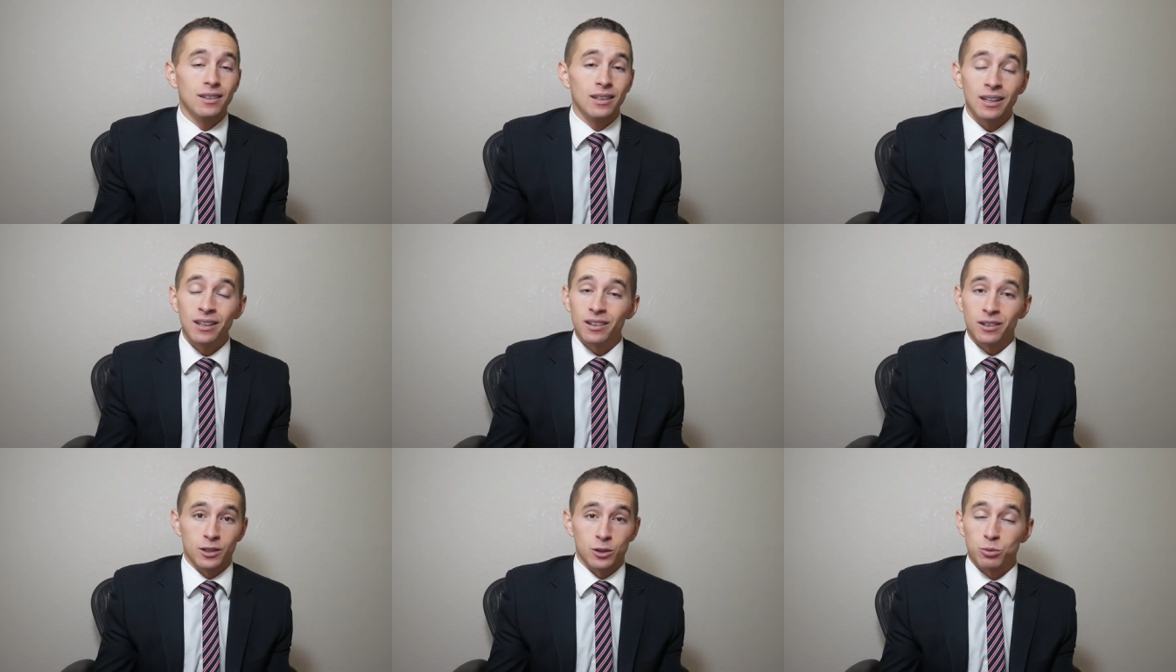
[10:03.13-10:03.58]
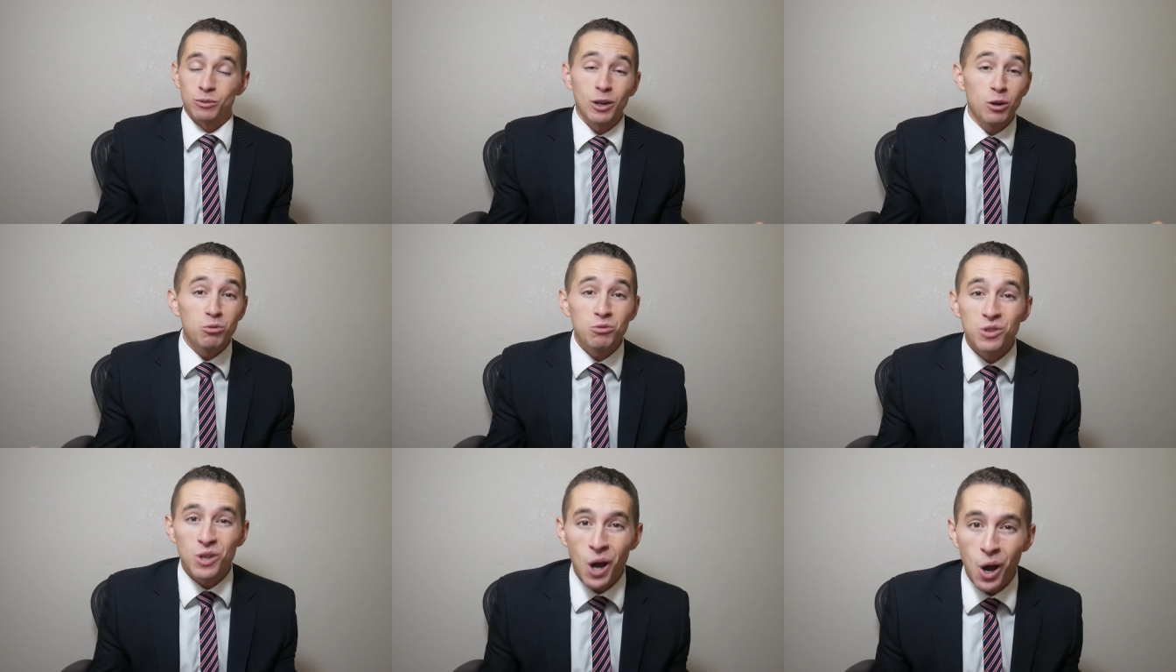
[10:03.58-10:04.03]
years. We
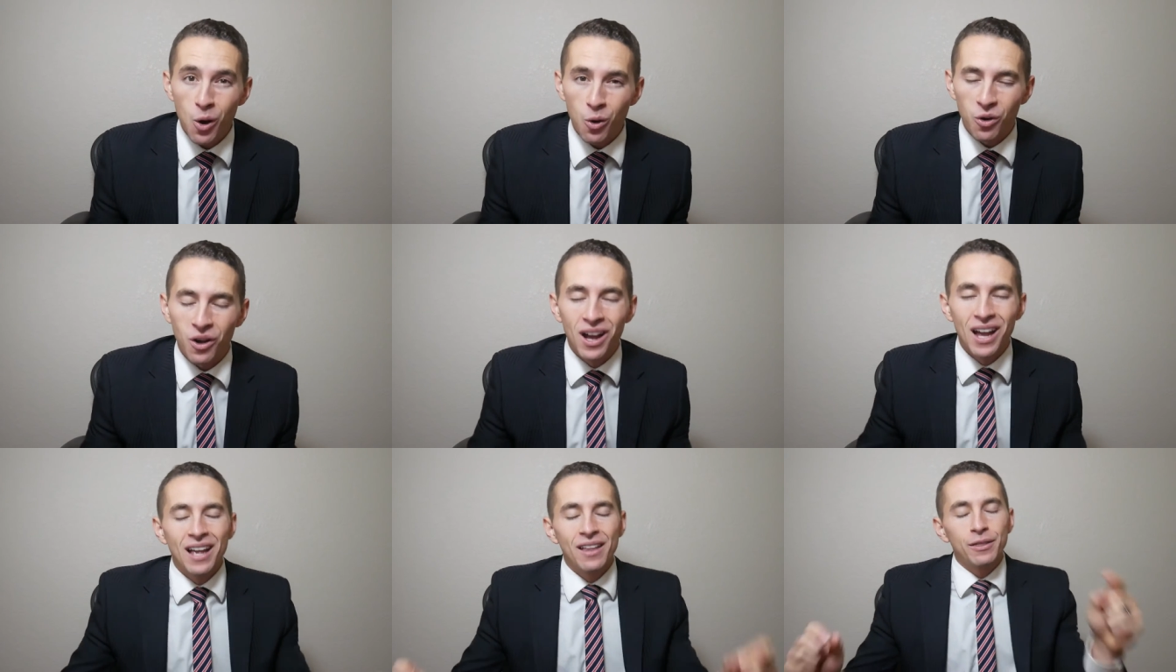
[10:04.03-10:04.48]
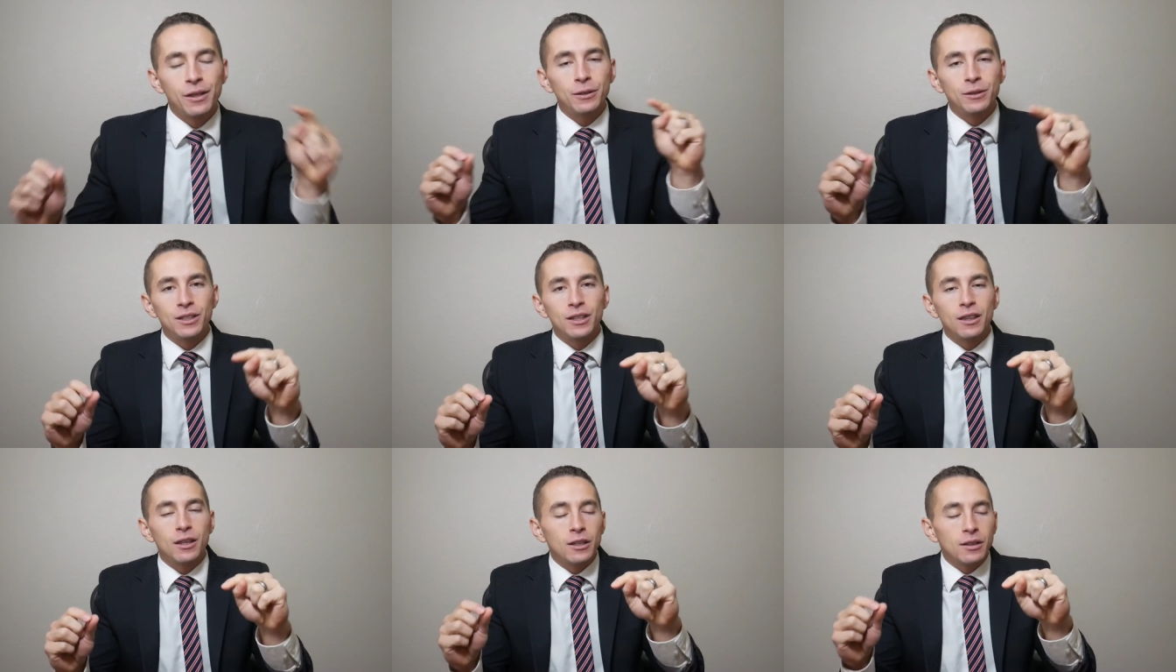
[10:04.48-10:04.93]
don't know.
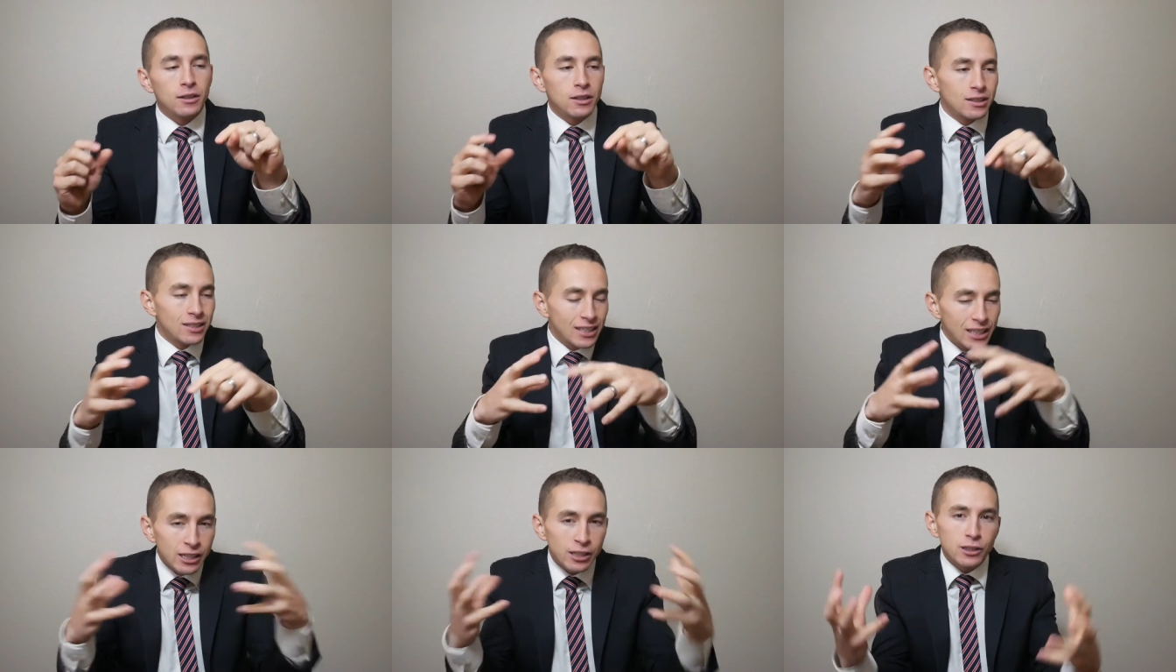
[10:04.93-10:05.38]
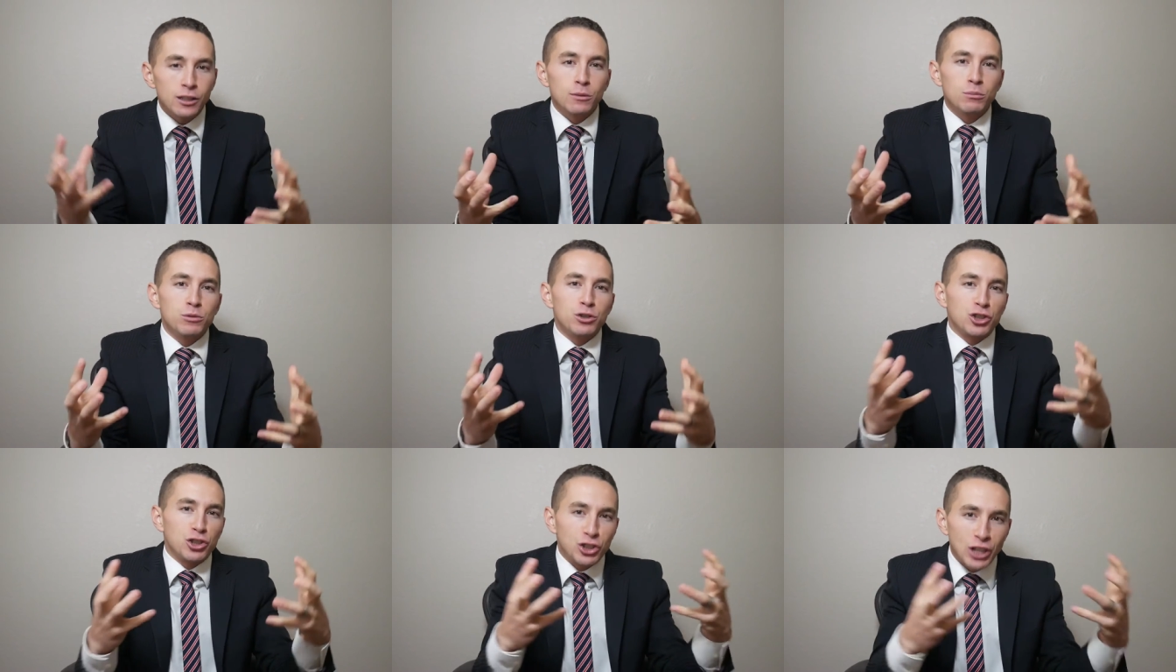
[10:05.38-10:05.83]
The, the
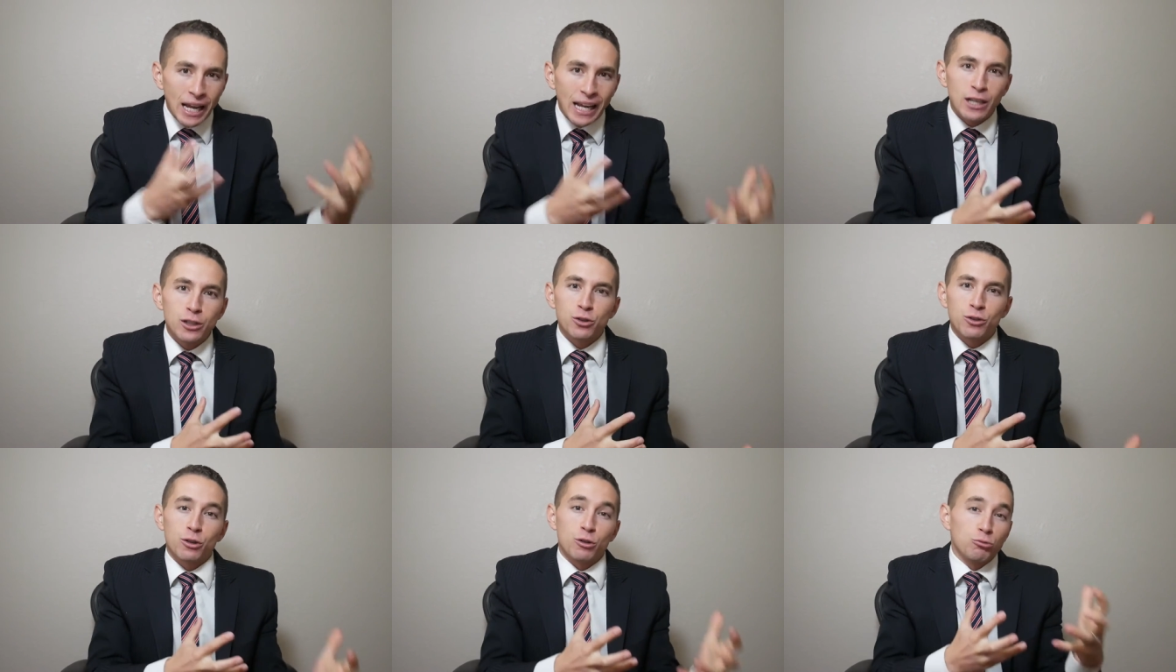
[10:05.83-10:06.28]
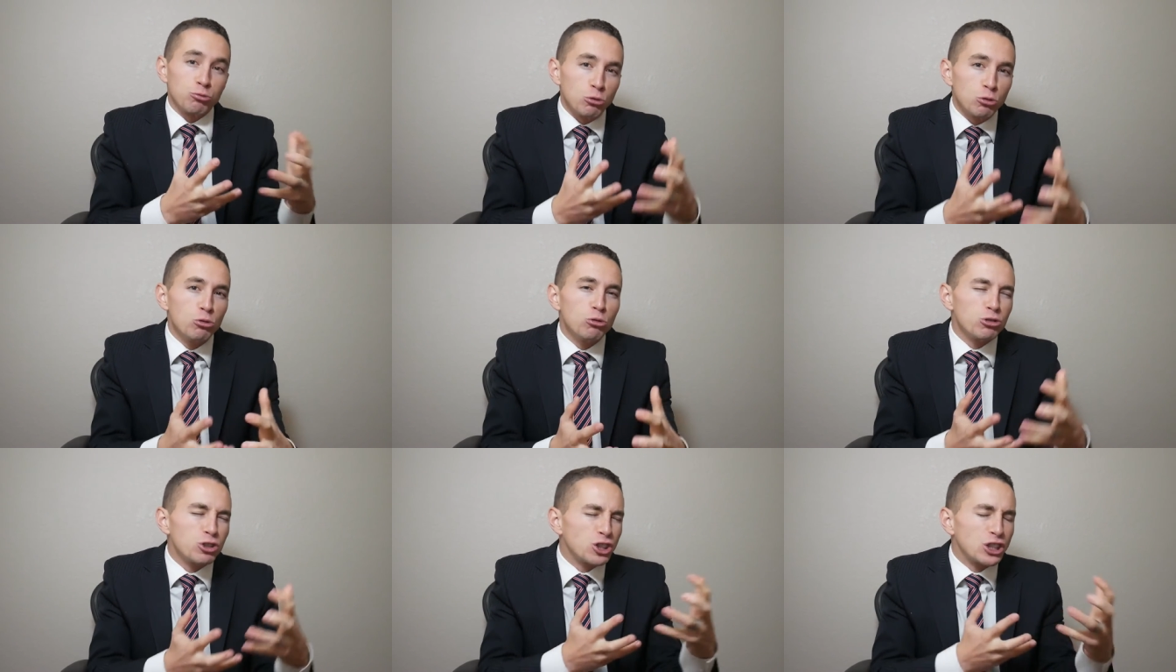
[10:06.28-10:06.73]
systems change or the
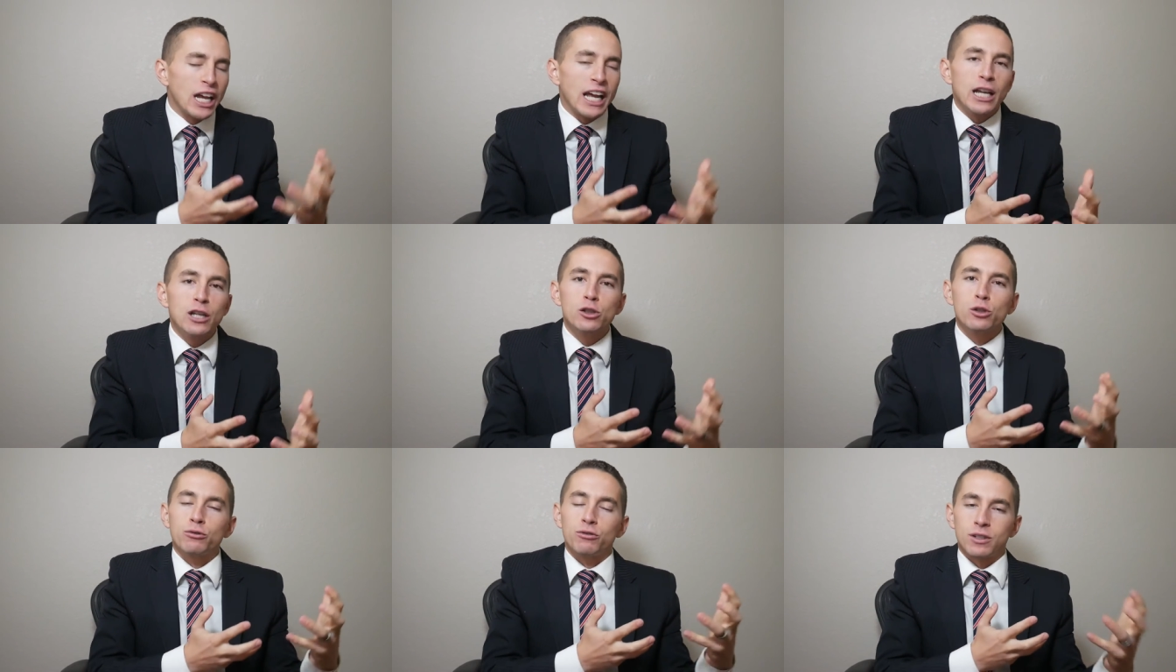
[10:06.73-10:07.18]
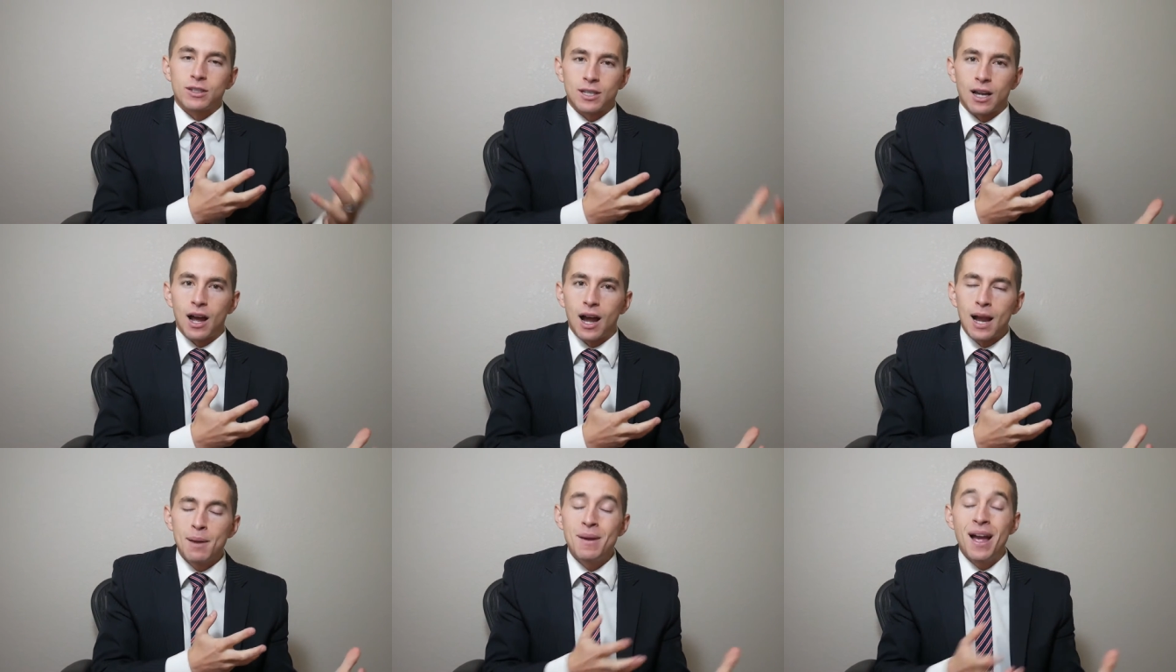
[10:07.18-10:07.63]
rules change over
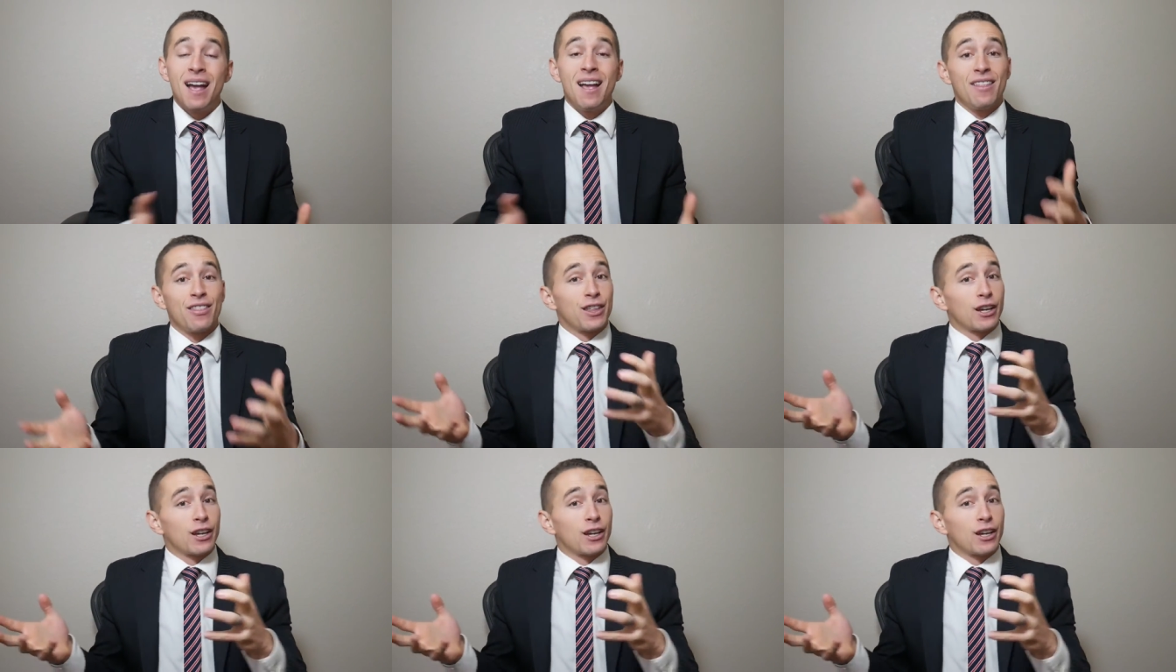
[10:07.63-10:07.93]
time.